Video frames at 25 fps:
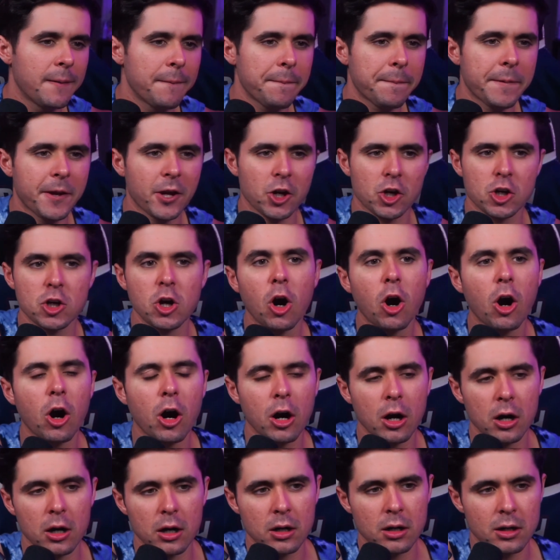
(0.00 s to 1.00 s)
your
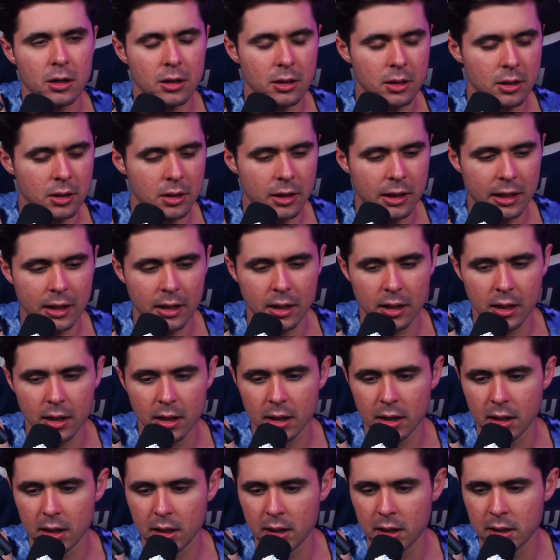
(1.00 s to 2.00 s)
car
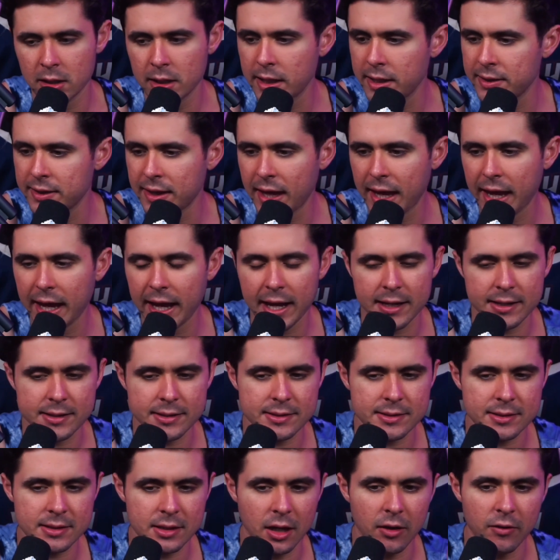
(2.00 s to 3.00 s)
in the
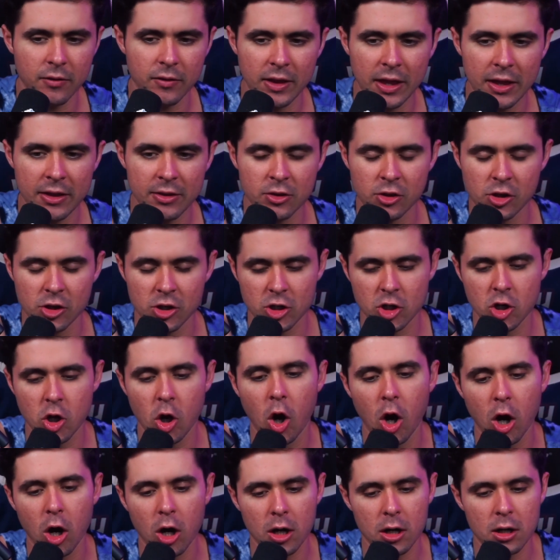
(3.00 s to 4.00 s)
hands of your
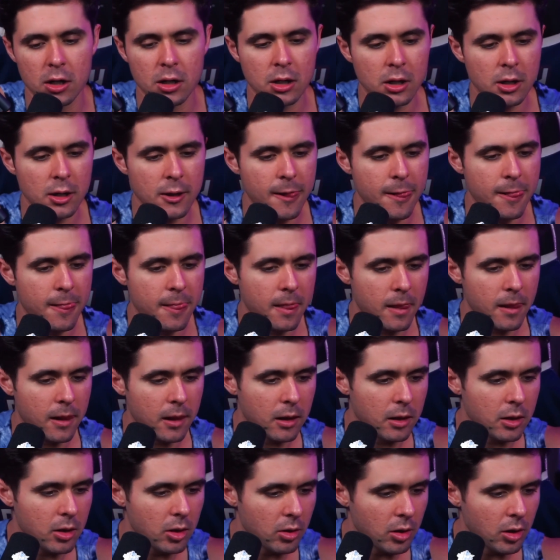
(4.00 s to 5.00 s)
car
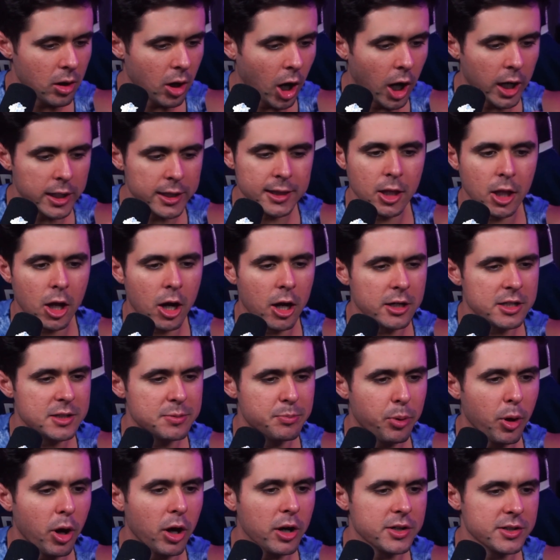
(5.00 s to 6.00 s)
unlocked,
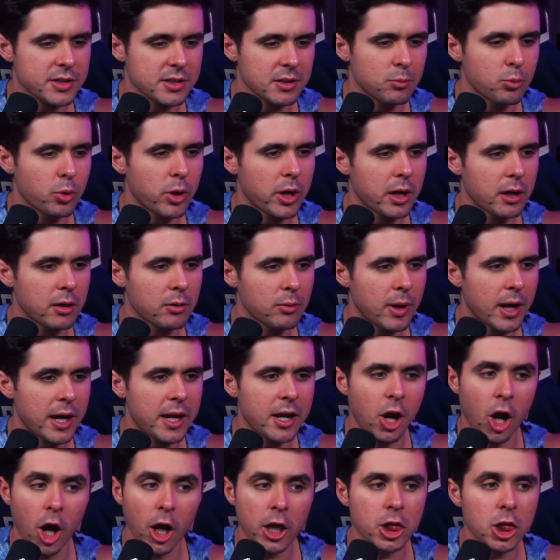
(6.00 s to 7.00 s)
parked somewhere,
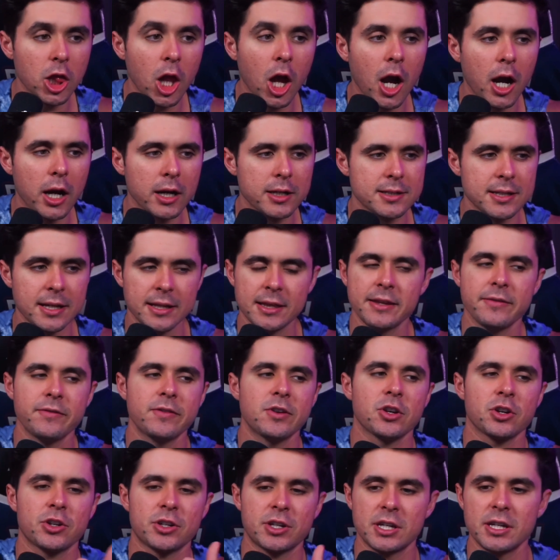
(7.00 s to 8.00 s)
right? Unlocked and leaving
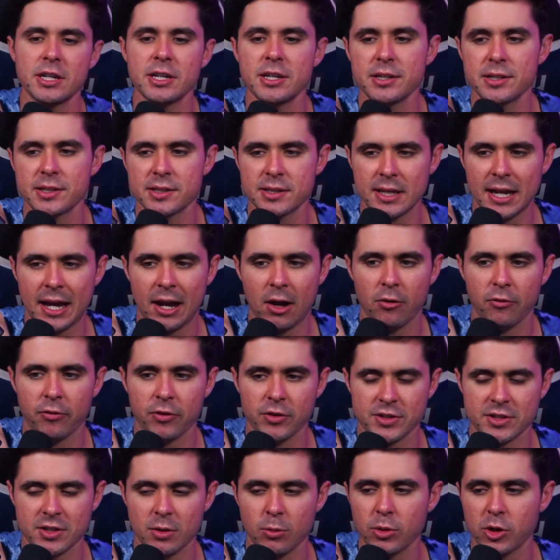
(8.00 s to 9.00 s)
your keys out for
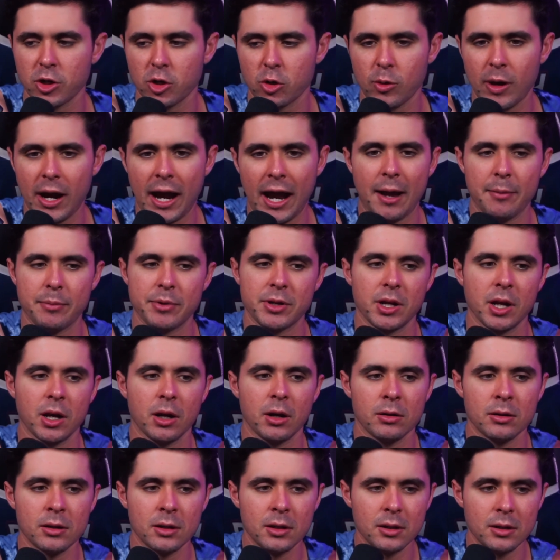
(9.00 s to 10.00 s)
someone to grab, you
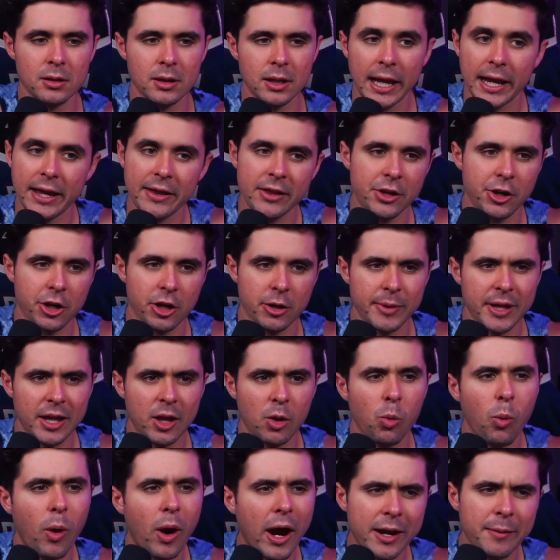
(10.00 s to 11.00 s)
know? Like, and then you're gonna be like,
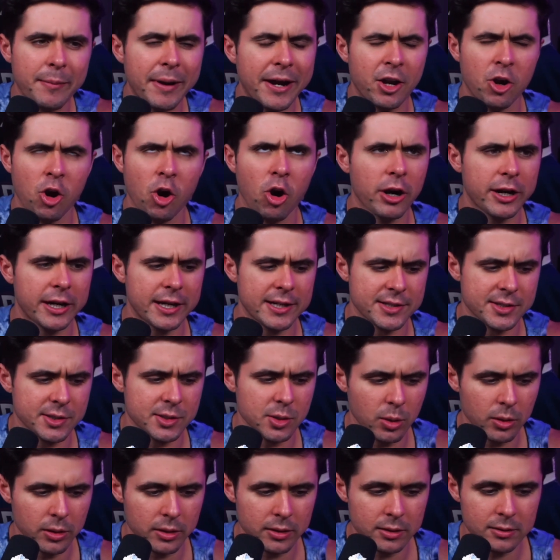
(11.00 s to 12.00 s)
why did my car get
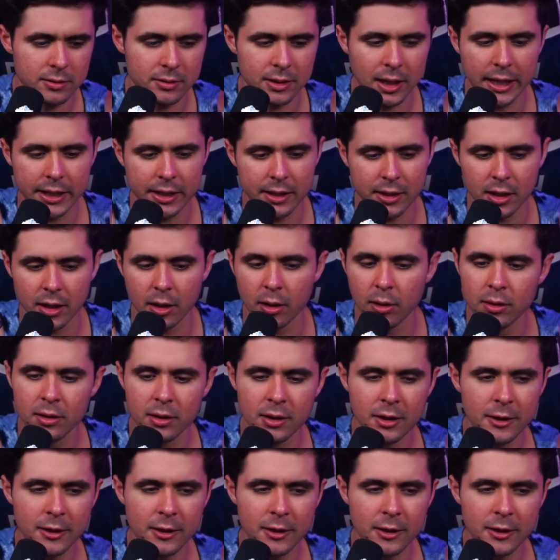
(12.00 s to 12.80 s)
stolen? Like, you know?